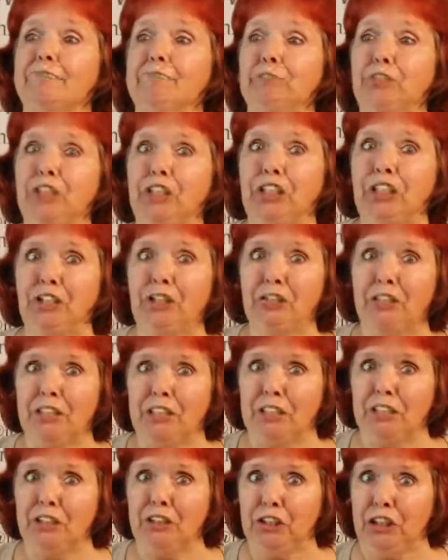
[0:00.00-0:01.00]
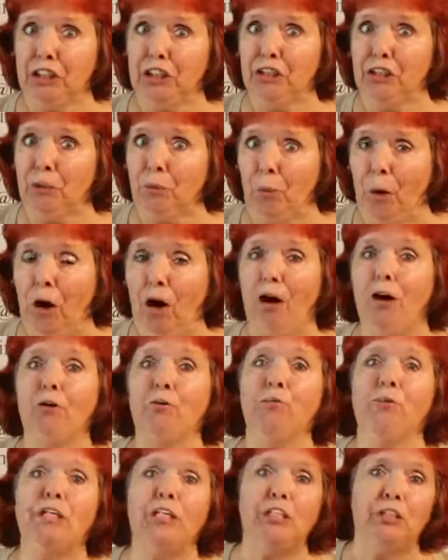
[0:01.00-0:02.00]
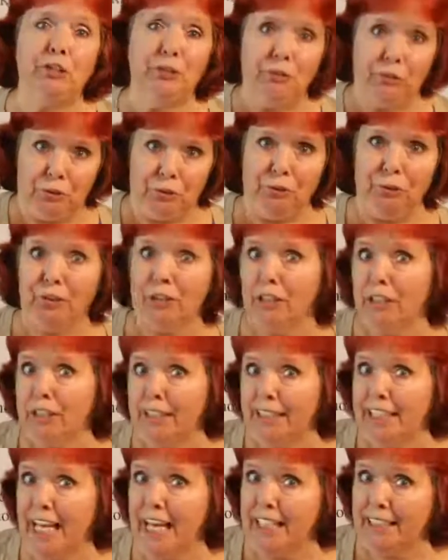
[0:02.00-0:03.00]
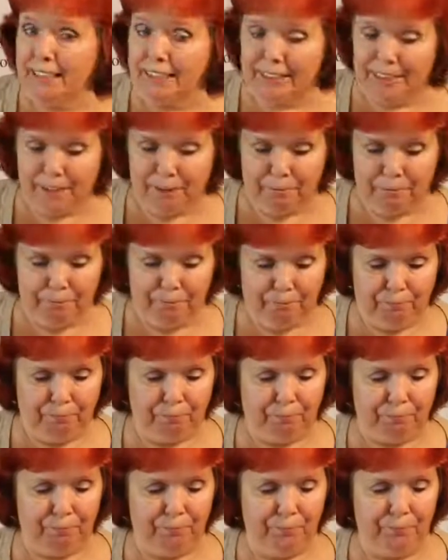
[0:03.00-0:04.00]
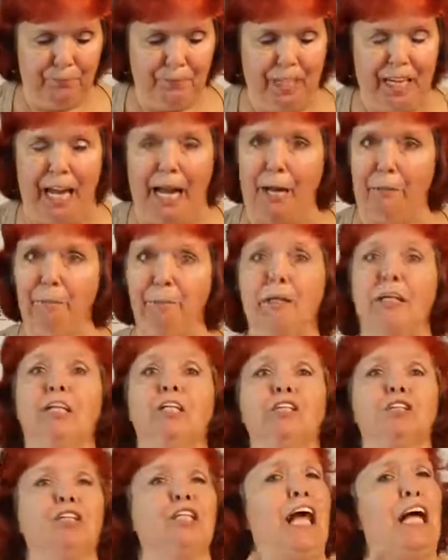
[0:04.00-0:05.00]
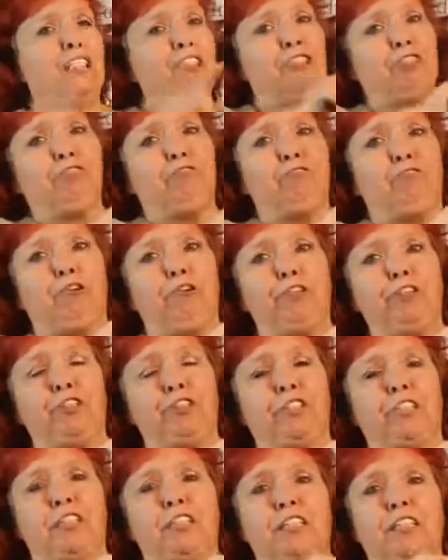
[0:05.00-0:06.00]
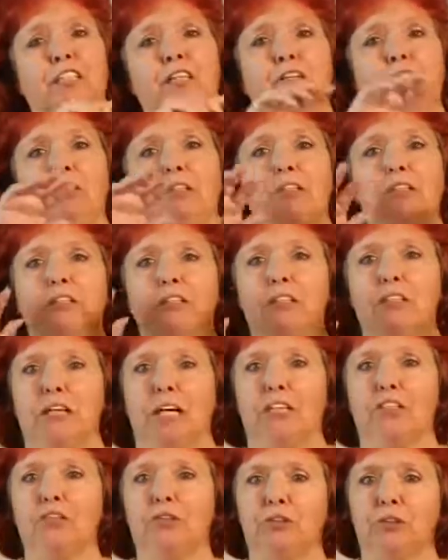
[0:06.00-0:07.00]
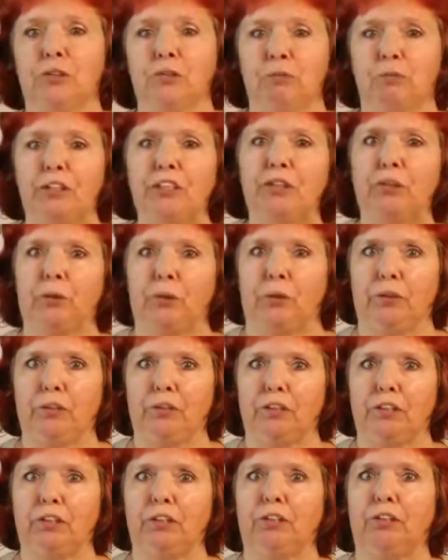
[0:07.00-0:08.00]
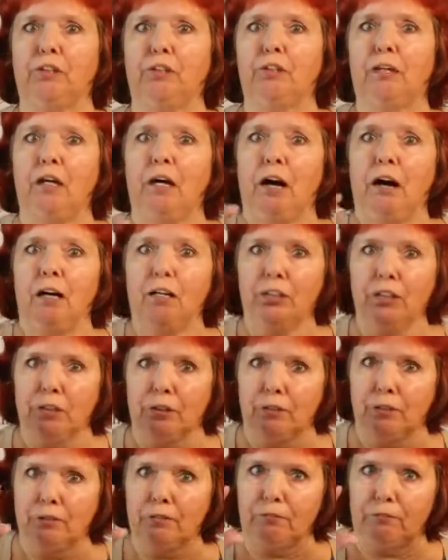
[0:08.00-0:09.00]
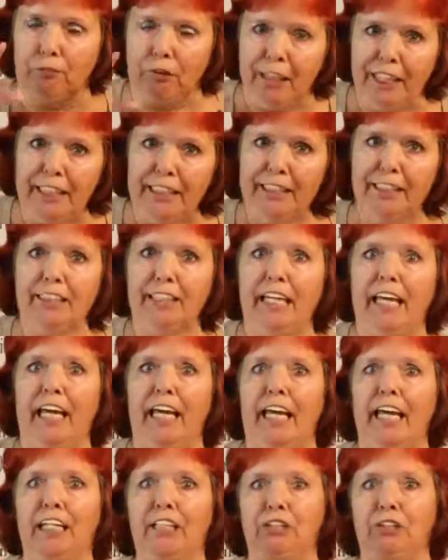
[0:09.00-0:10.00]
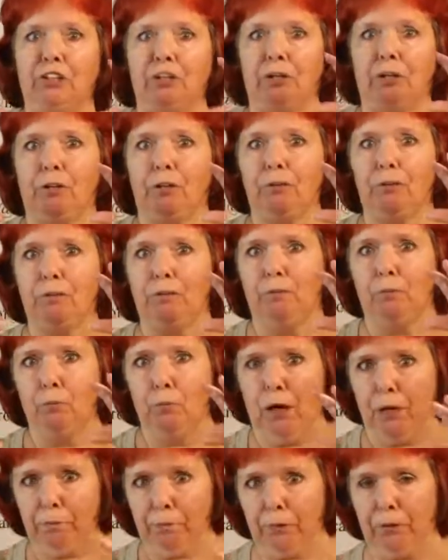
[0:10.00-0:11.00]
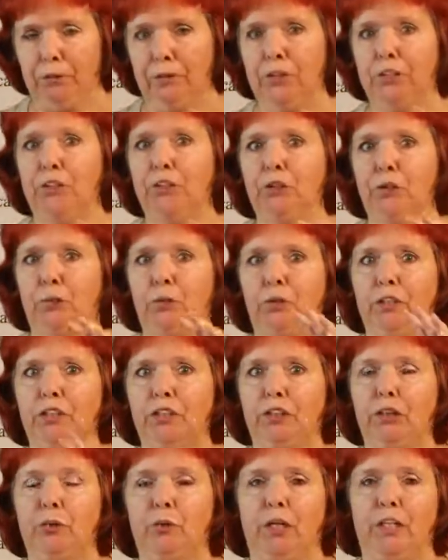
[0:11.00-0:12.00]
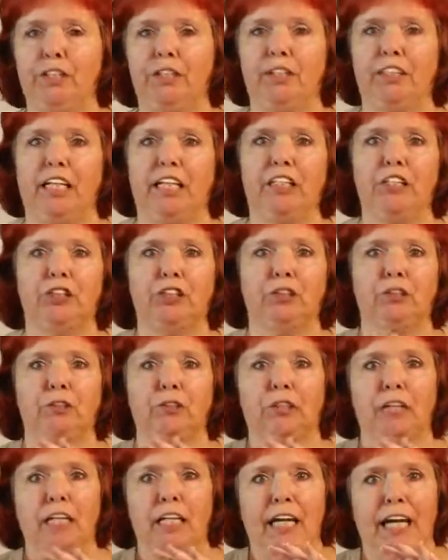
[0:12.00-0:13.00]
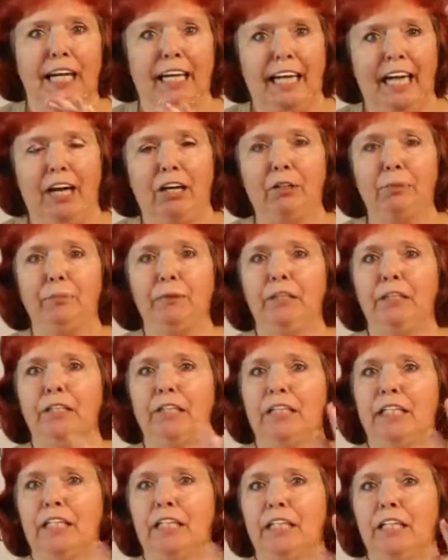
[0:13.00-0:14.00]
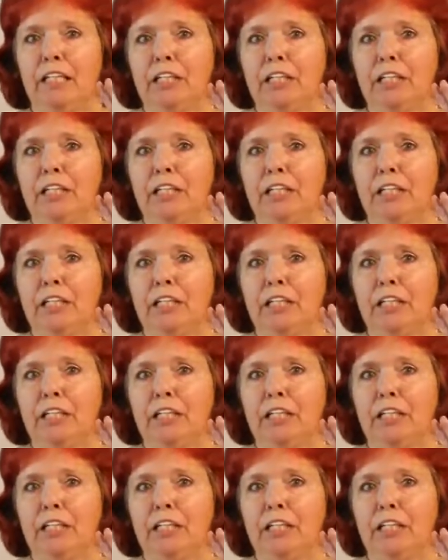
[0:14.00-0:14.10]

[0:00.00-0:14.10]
cheer you on when you do good on a test. Okay. So that's your first resource. Your friends and your one person that you're going to trust as your accountability,